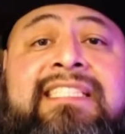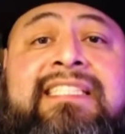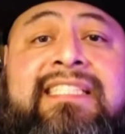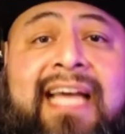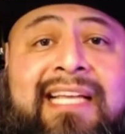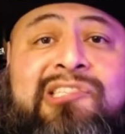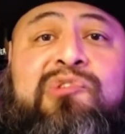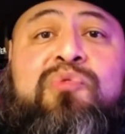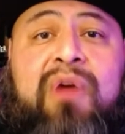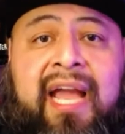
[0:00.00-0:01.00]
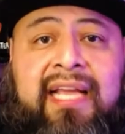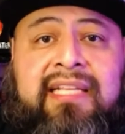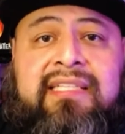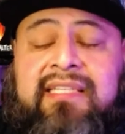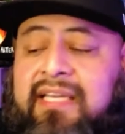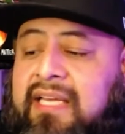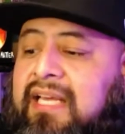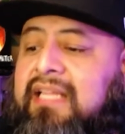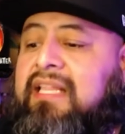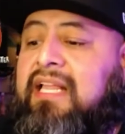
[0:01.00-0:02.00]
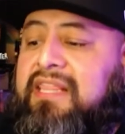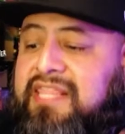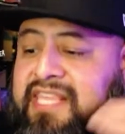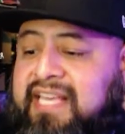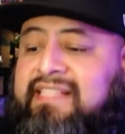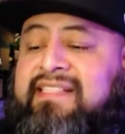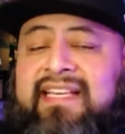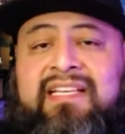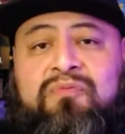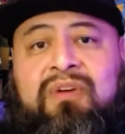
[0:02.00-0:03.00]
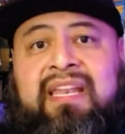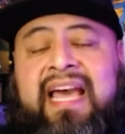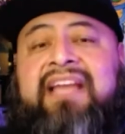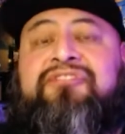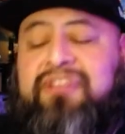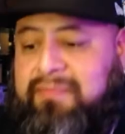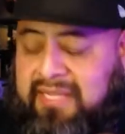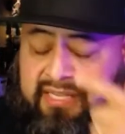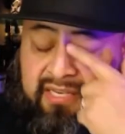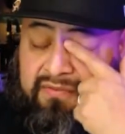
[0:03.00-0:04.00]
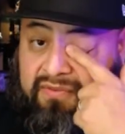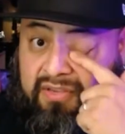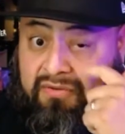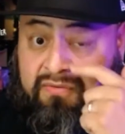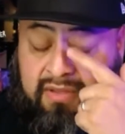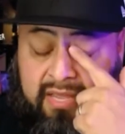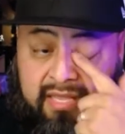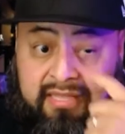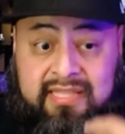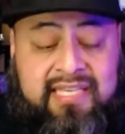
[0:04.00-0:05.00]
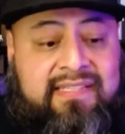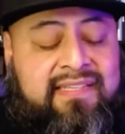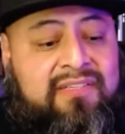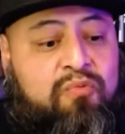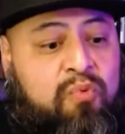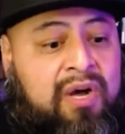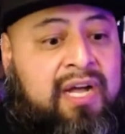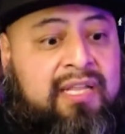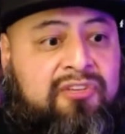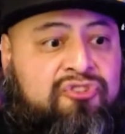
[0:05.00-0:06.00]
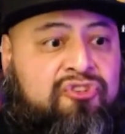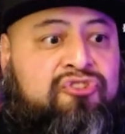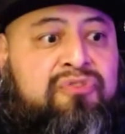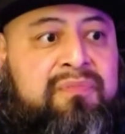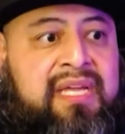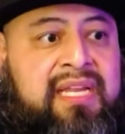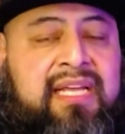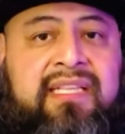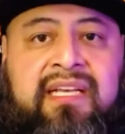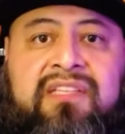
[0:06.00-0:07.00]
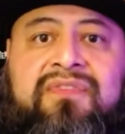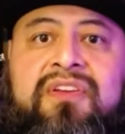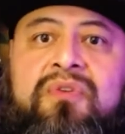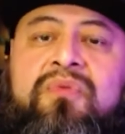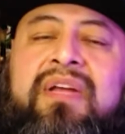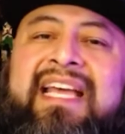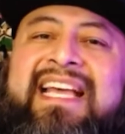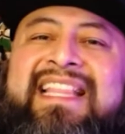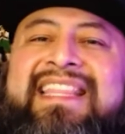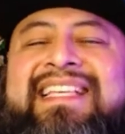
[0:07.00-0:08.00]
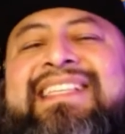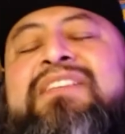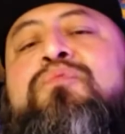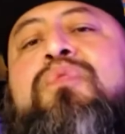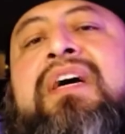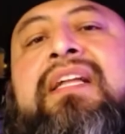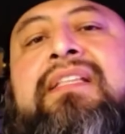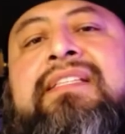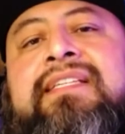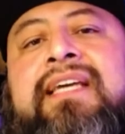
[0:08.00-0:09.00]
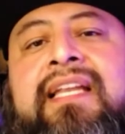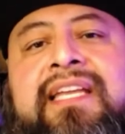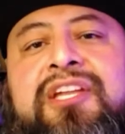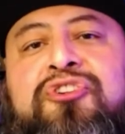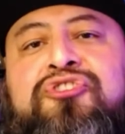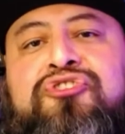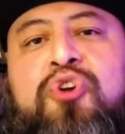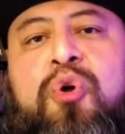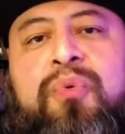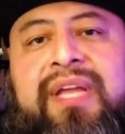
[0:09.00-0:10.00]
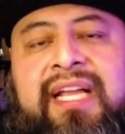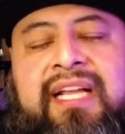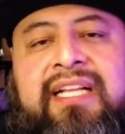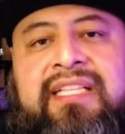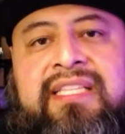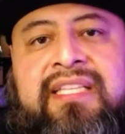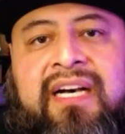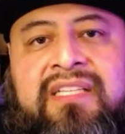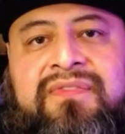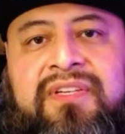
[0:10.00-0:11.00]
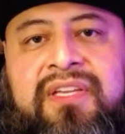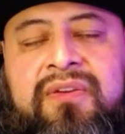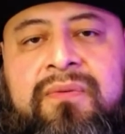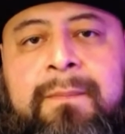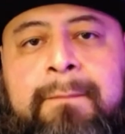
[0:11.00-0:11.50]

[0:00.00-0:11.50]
That's right. This is what live streaming does for you. This is what social media does for you. This is what telling your story does for you.